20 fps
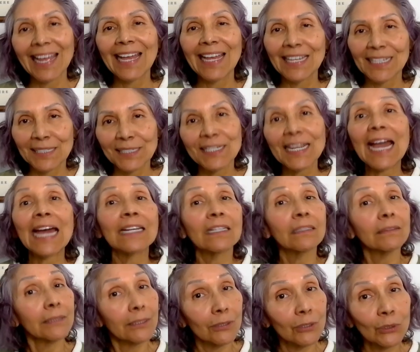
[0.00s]
and
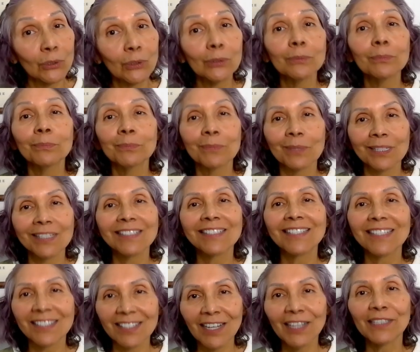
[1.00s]
analytical
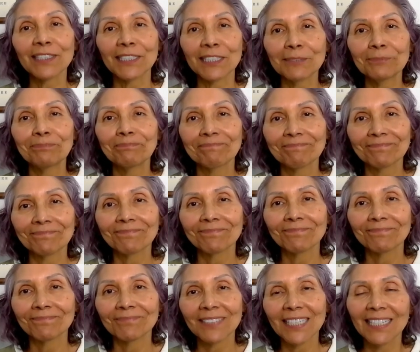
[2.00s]
society.
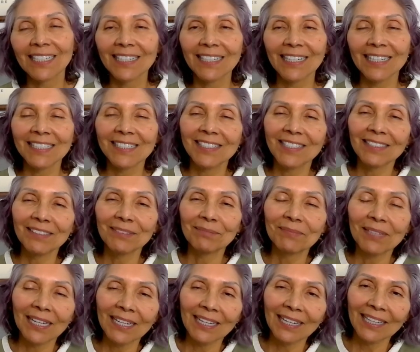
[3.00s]
And I
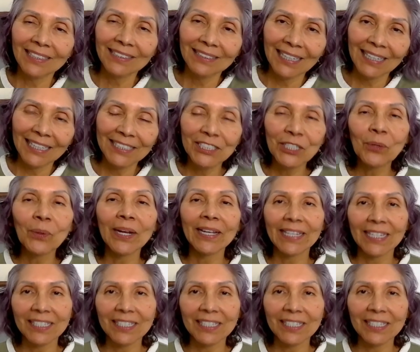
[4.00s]
said, I know I